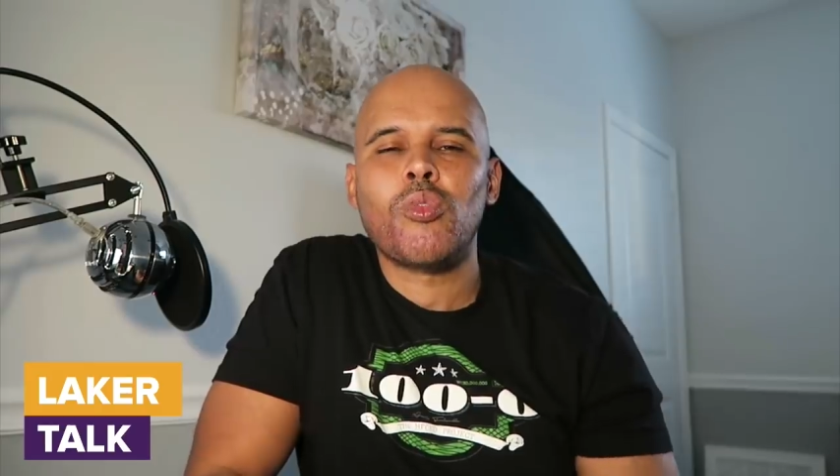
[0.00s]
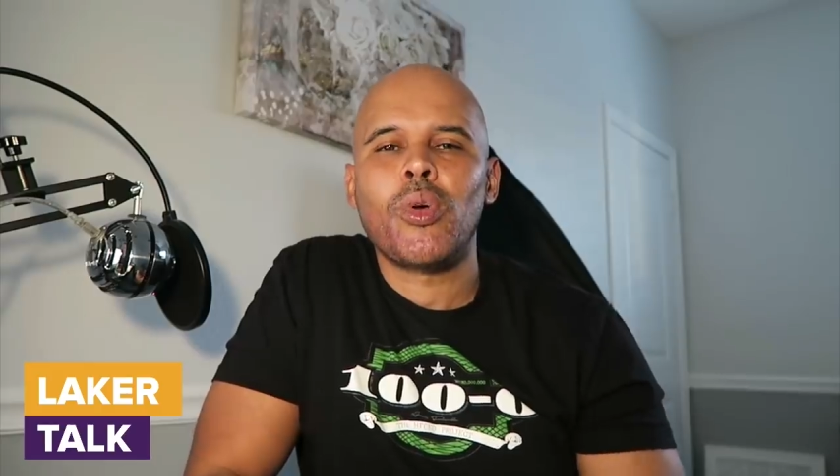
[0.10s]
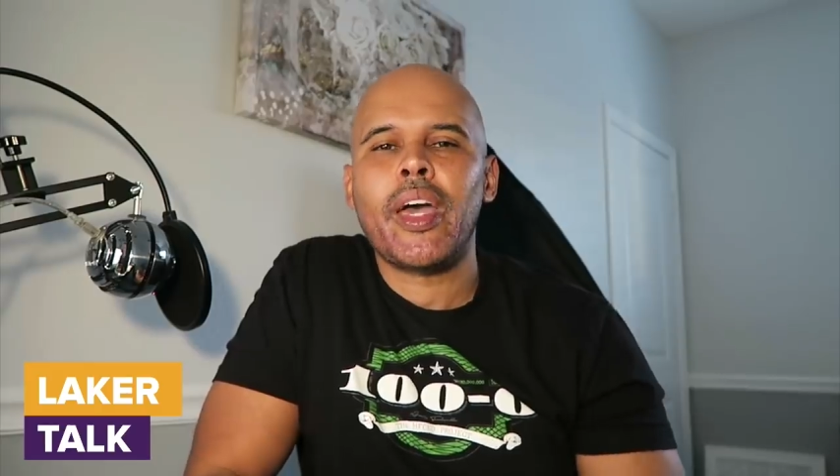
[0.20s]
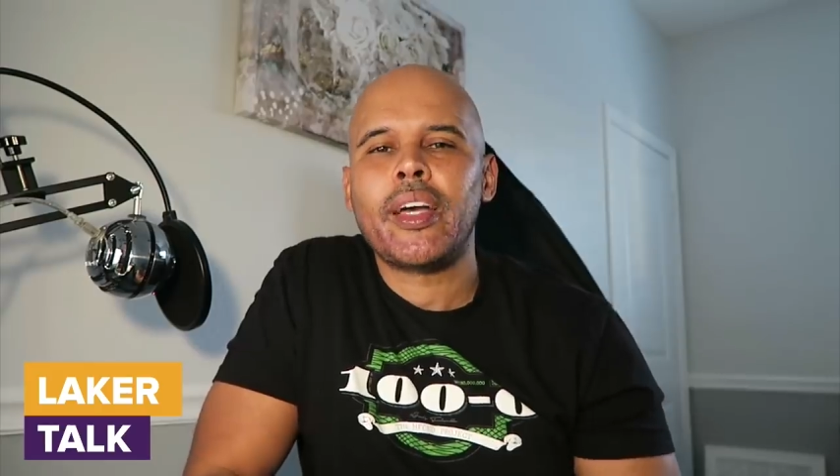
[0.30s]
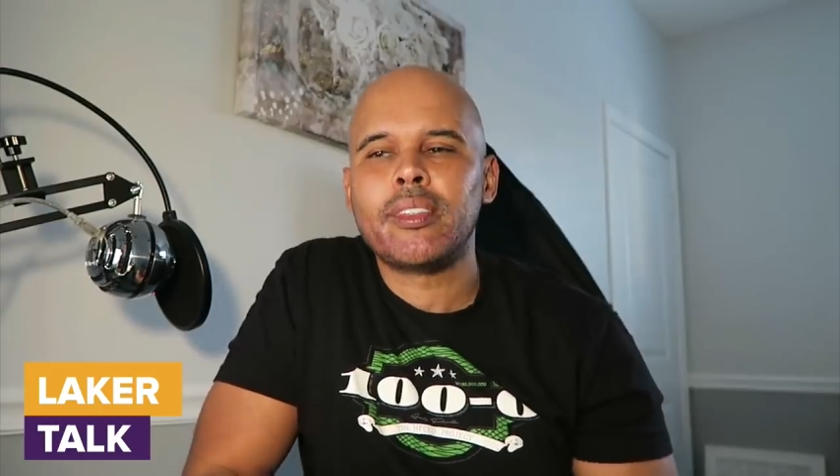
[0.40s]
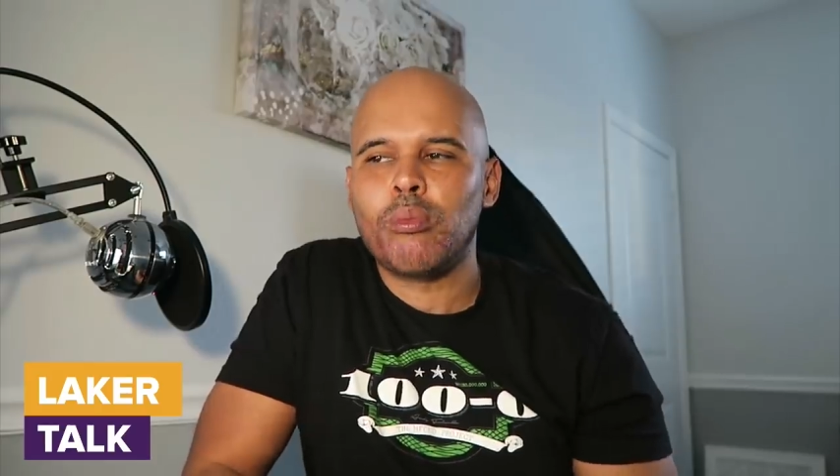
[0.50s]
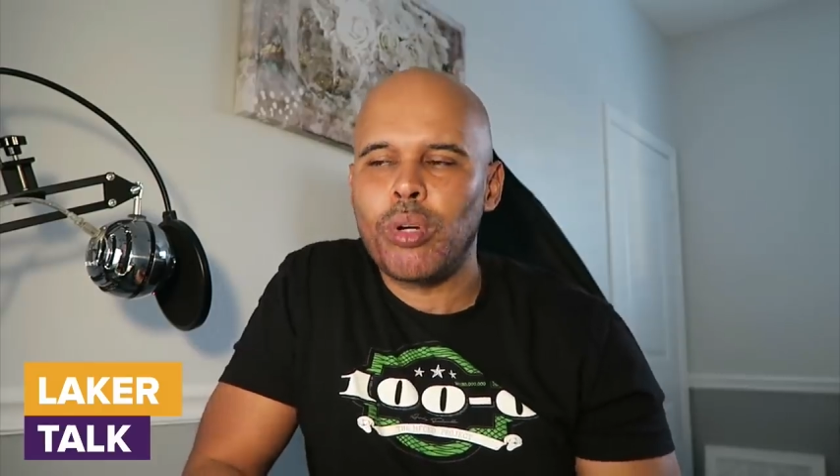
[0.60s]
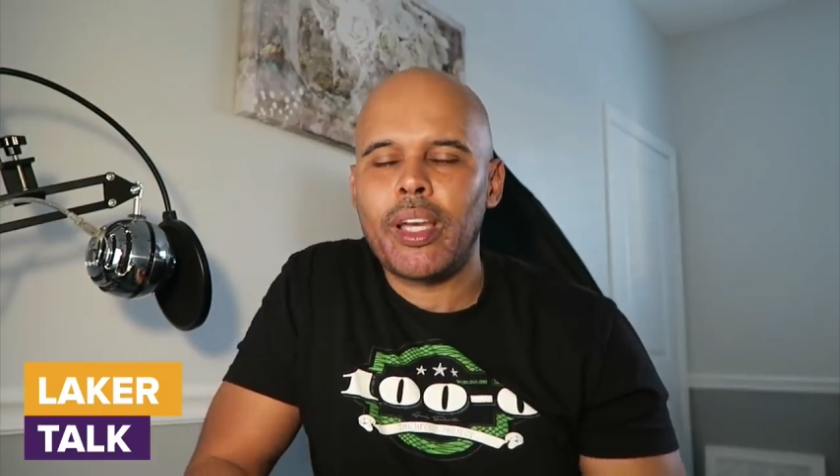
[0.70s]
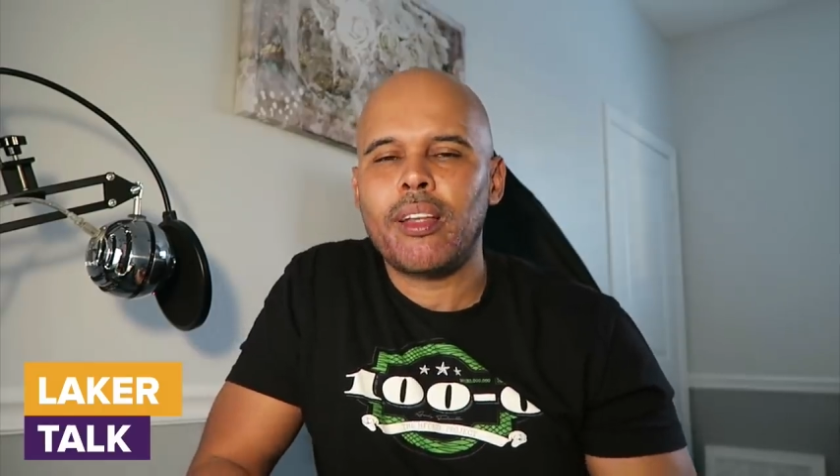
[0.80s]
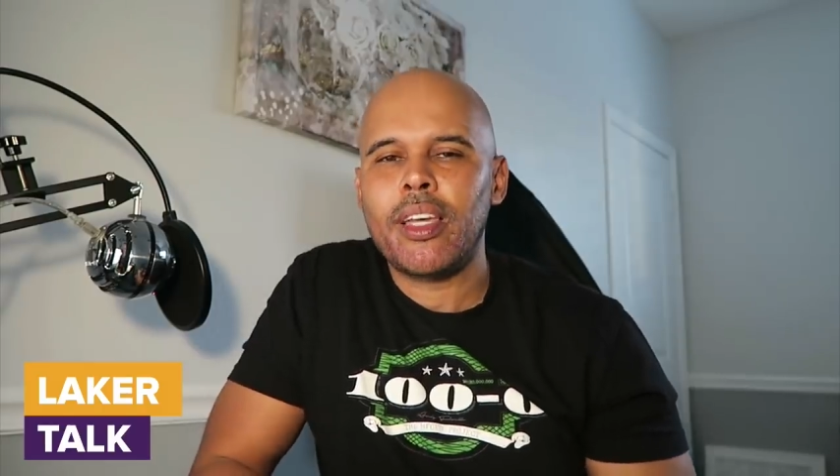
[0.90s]
overreacting,
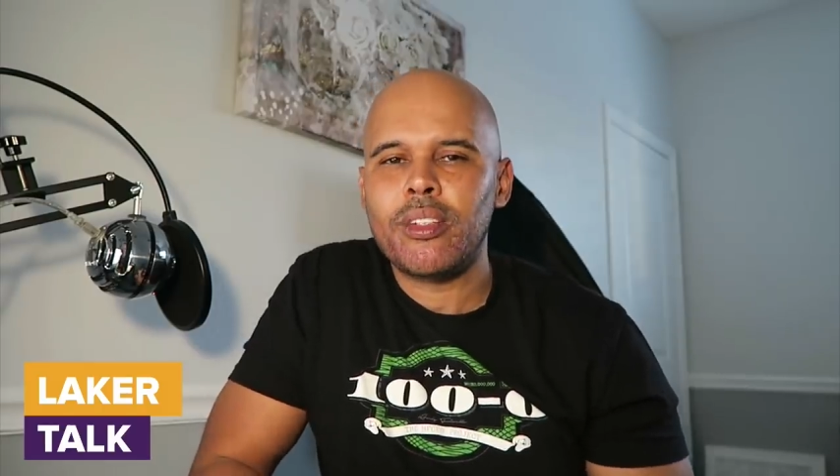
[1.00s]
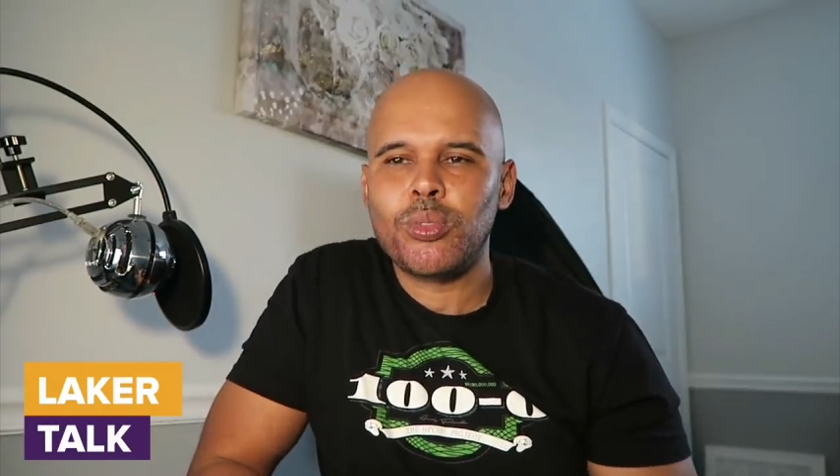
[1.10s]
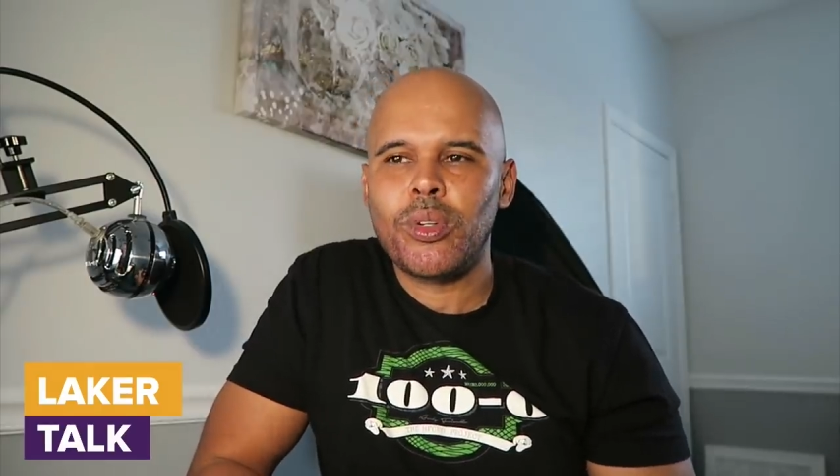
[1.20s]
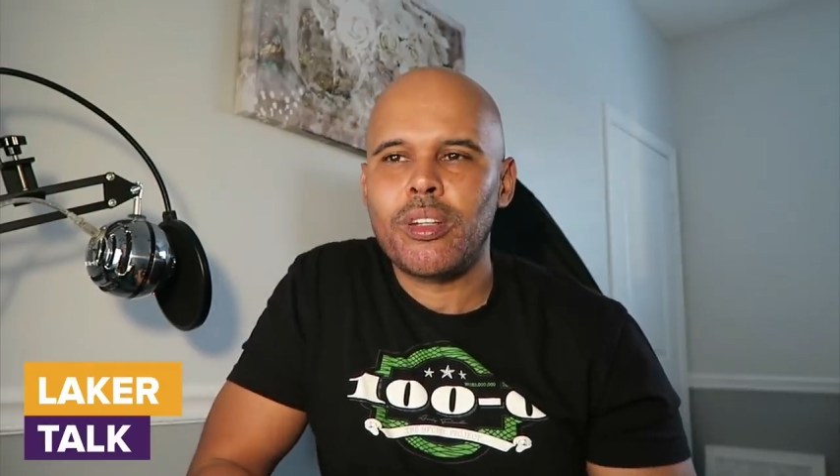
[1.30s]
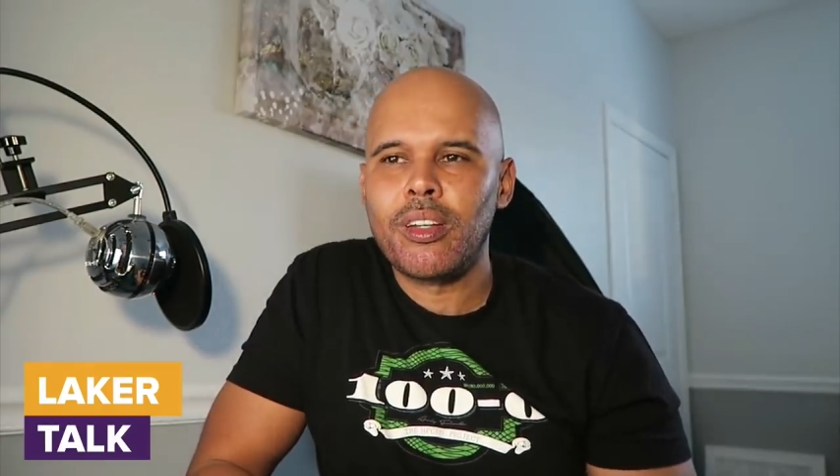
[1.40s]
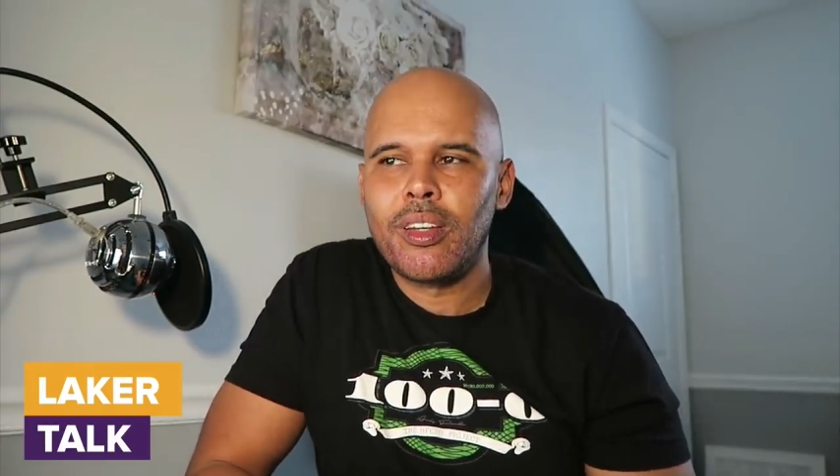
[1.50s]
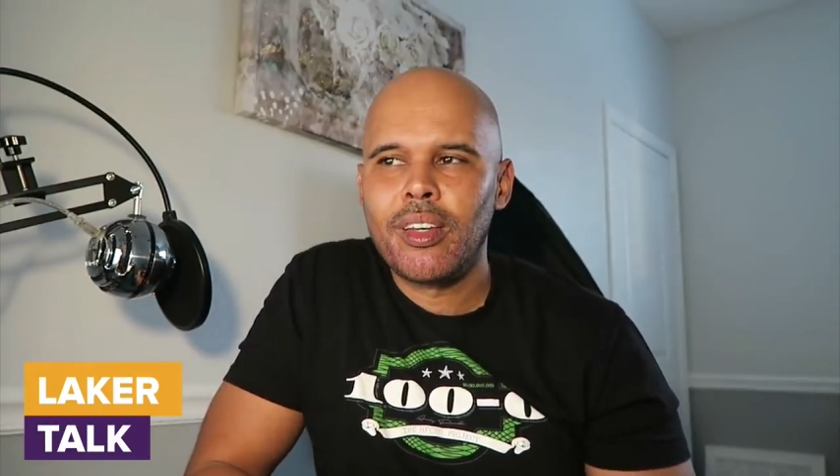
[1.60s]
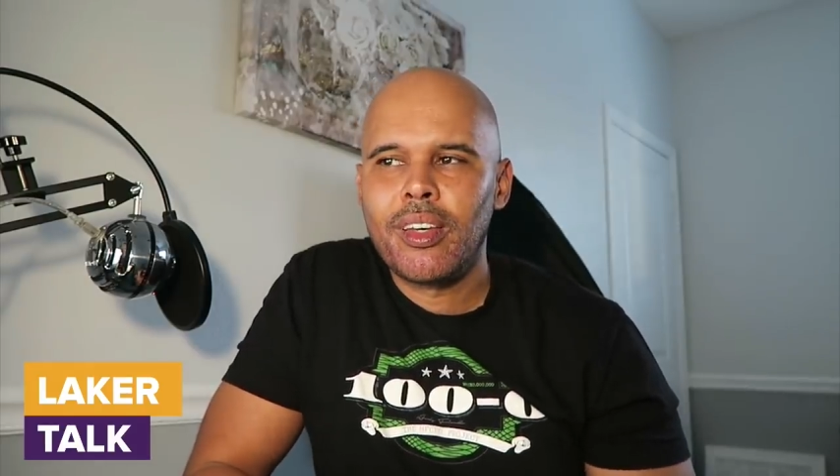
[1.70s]
bring out Lakers Twitter.